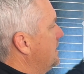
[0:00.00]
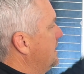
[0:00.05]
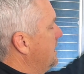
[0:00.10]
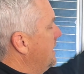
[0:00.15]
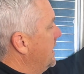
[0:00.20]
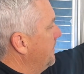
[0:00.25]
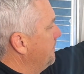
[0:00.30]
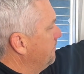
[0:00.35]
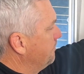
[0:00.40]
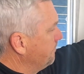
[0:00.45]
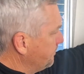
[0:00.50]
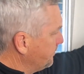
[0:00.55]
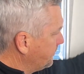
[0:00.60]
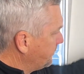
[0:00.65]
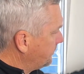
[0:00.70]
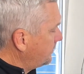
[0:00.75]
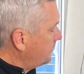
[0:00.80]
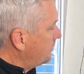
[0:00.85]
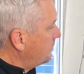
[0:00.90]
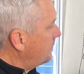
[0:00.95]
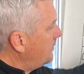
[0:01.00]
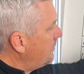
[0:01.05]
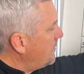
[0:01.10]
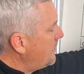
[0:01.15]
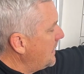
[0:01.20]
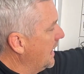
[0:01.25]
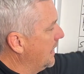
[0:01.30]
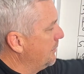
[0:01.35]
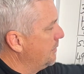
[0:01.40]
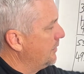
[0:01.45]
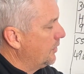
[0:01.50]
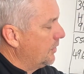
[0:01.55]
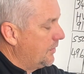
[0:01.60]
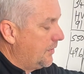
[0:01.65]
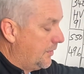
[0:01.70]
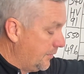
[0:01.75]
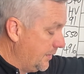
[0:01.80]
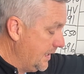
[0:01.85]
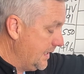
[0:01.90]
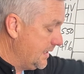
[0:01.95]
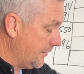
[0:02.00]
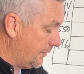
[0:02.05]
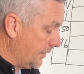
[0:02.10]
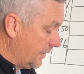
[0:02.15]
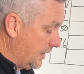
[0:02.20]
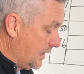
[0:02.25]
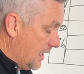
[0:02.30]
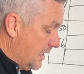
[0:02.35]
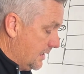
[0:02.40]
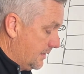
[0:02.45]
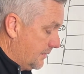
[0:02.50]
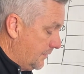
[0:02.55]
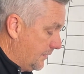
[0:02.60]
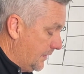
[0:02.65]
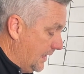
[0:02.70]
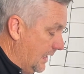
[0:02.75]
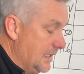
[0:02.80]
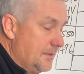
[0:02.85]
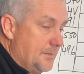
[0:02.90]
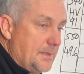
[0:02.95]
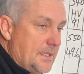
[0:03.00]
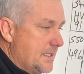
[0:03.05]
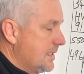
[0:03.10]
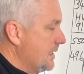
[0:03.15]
here, and we've got 3 different kind of elements.